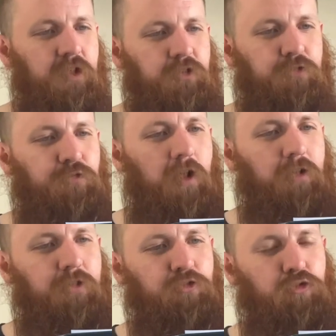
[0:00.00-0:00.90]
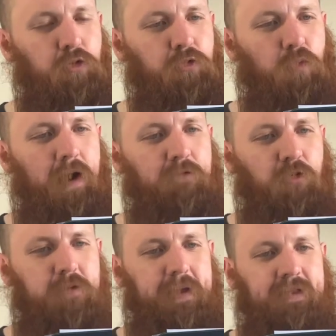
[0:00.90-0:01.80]
to follow the truth
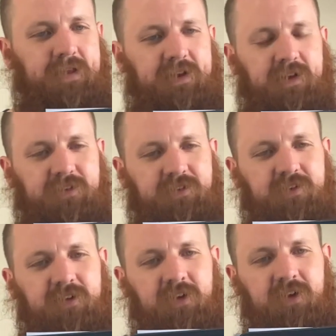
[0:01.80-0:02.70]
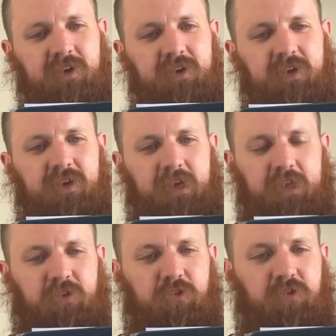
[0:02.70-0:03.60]
wherever it may lead us,
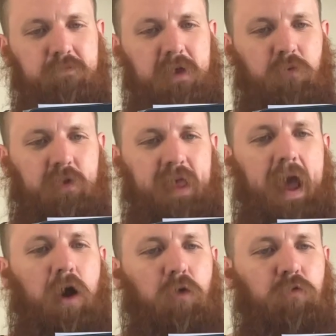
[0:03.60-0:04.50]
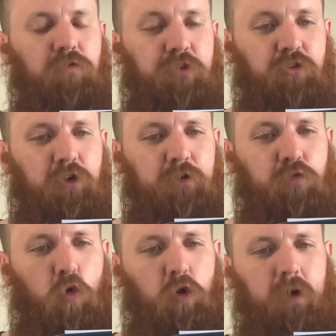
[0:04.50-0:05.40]
and to submit without
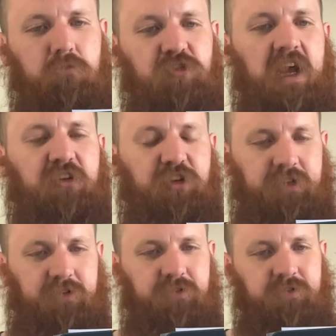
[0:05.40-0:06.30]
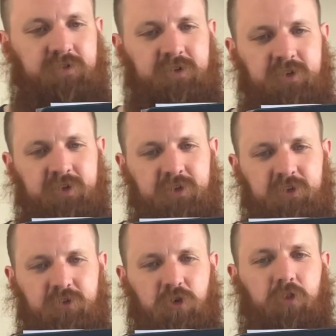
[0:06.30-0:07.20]
reserve or objection
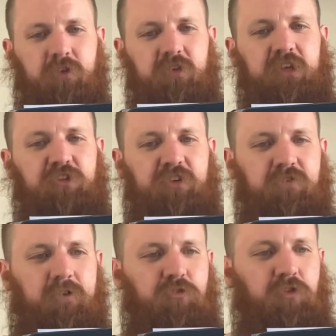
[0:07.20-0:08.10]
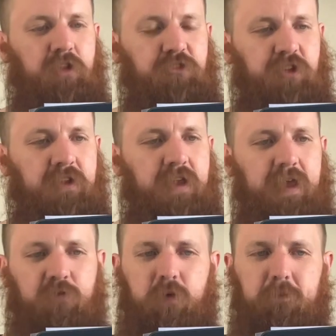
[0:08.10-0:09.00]
to all the teachings of this religion,
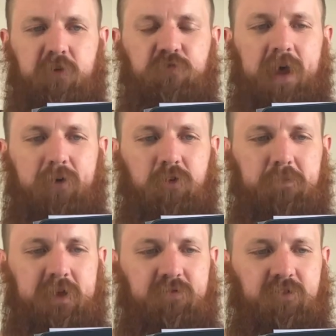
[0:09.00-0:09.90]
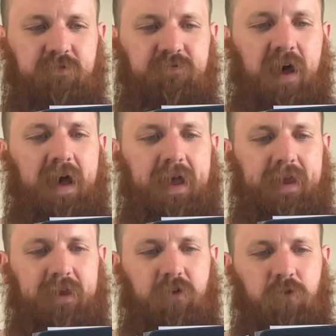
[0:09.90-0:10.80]
if it be found to be of
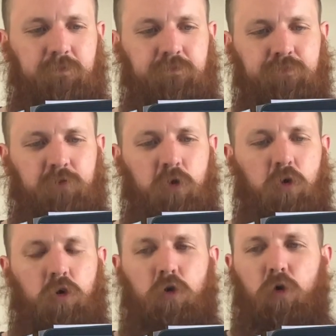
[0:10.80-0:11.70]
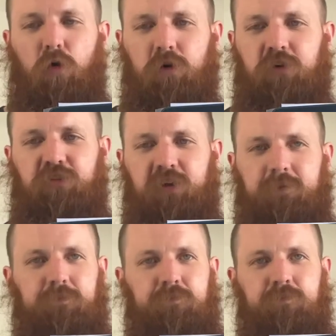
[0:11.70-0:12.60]
divine origin.
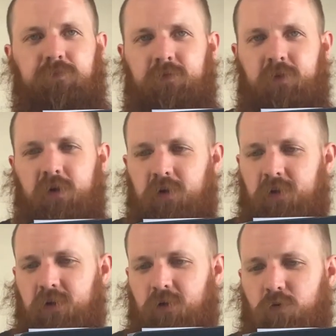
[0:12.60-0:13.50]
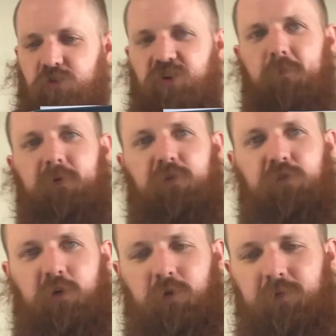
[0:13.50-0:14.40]
We're jumping a few.